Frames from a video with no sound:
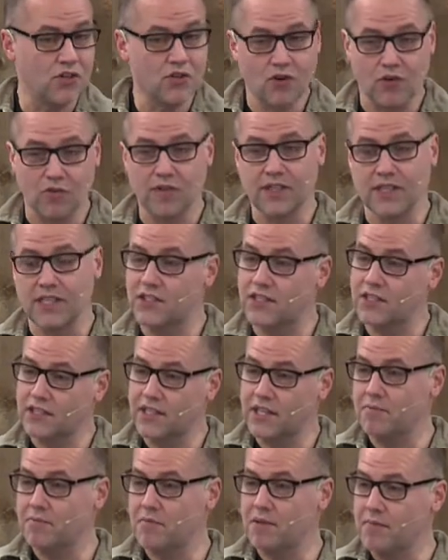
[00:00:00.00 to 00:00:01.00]
or religion
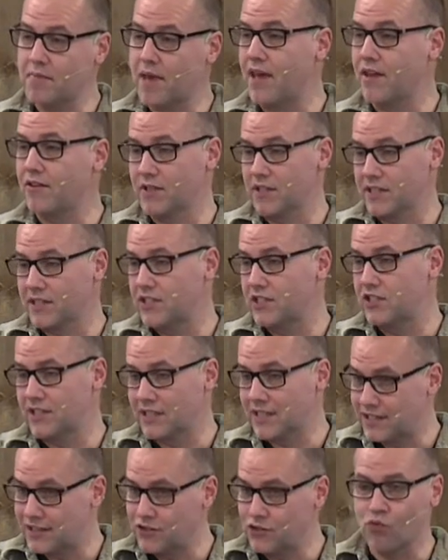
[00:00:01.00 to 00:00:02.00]
can be bad. Religion
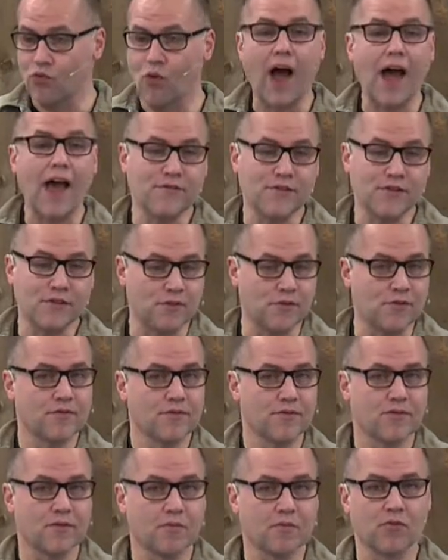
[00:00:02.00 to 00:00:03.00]
can drive you
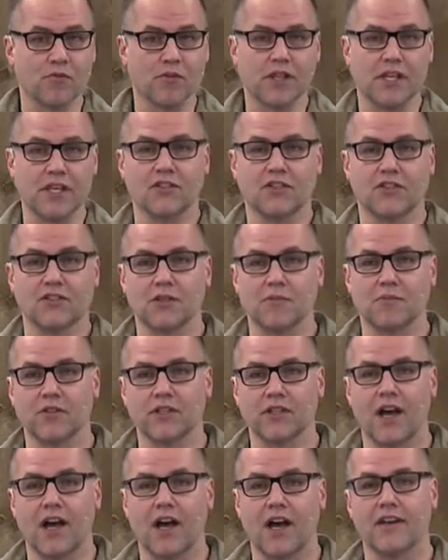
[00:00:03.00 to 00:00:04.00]
from a relationship with
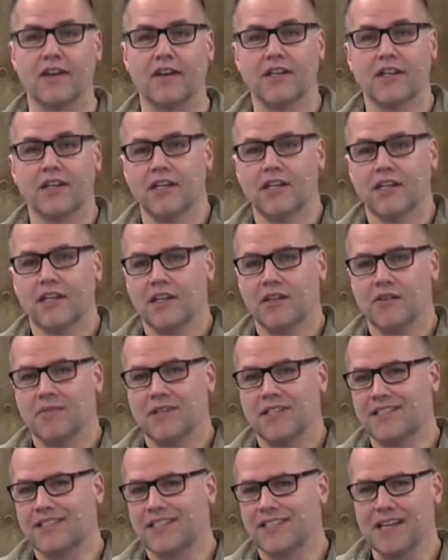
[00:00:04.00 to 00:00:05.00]
God. But
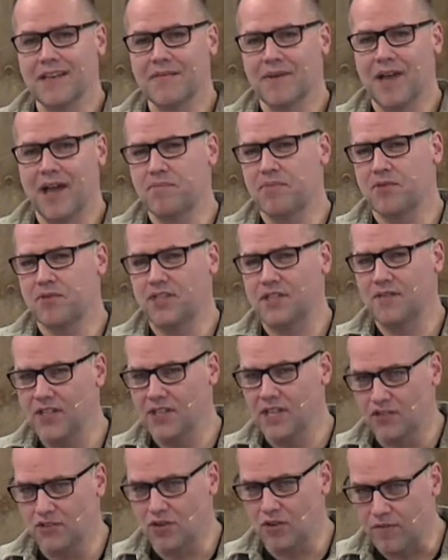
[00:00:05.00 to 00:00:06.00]
he says, I perceive you
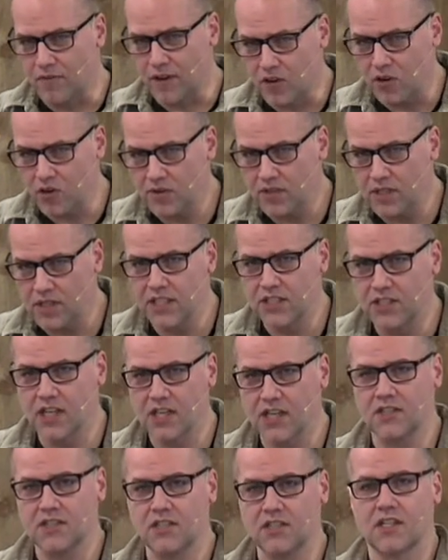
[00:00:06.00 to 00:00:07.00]
guys are very
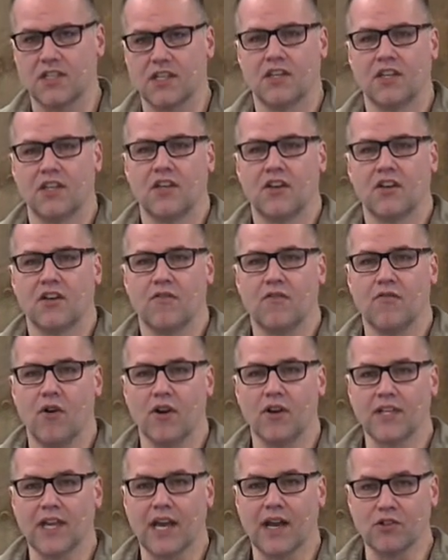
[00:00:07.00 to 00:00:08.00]
religious, for
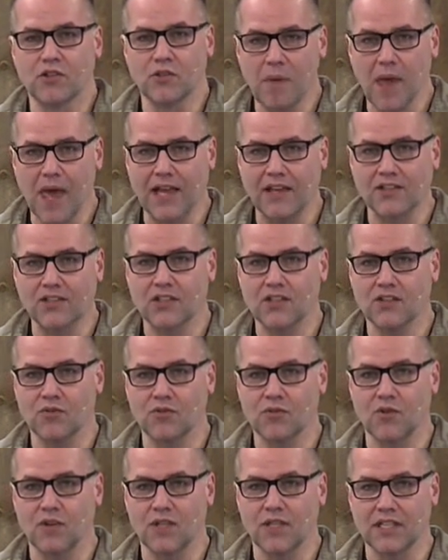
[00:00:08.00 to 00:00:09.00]
as I was passing
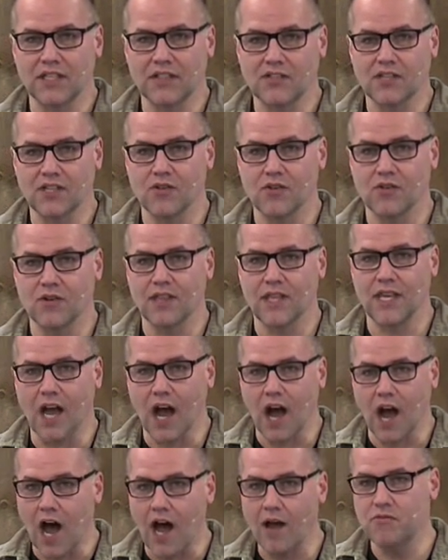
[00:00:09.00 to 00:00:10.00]
through and considering the
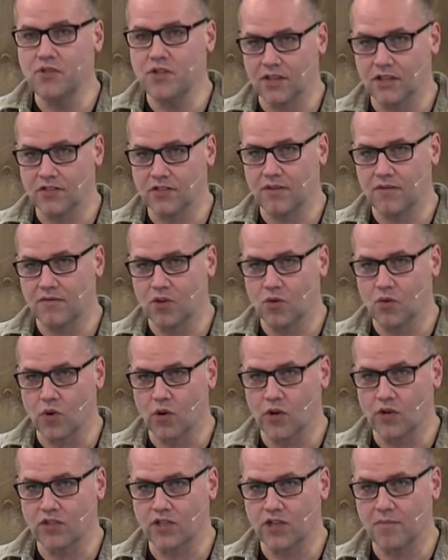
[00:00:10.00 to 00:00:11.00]
objects of your
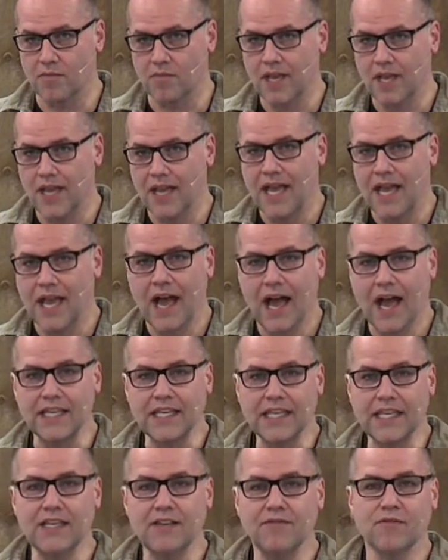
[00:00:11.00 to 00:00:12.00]
worship, I
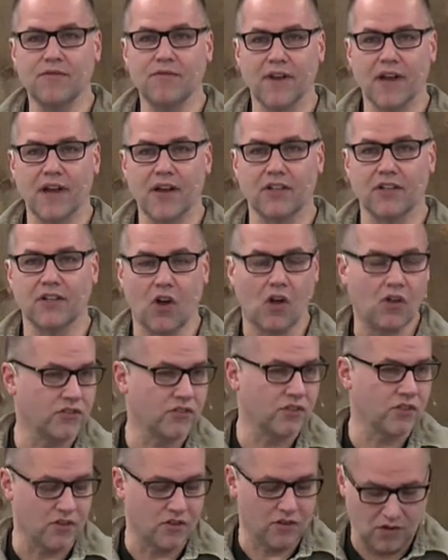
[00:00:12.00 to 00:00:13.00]
even found an
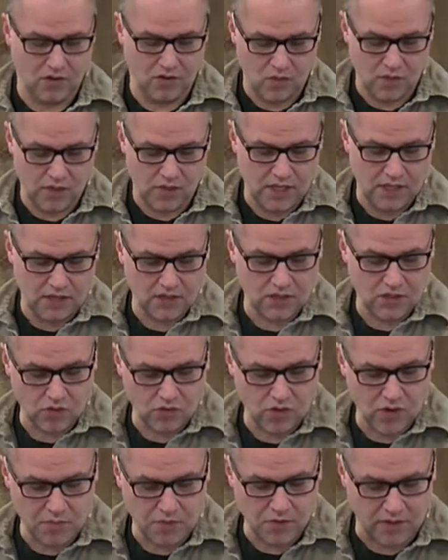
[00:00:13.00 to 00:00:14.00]
altar with this
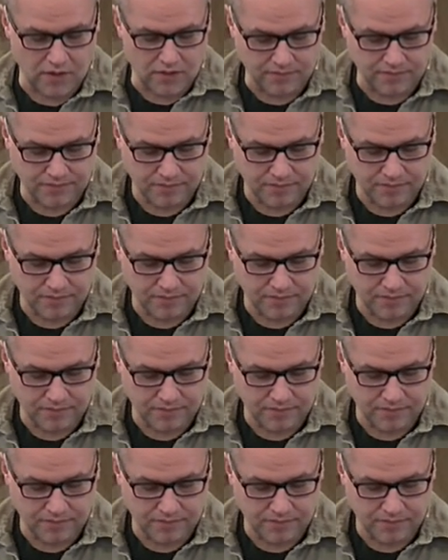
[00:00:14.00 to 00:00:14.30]
inscription,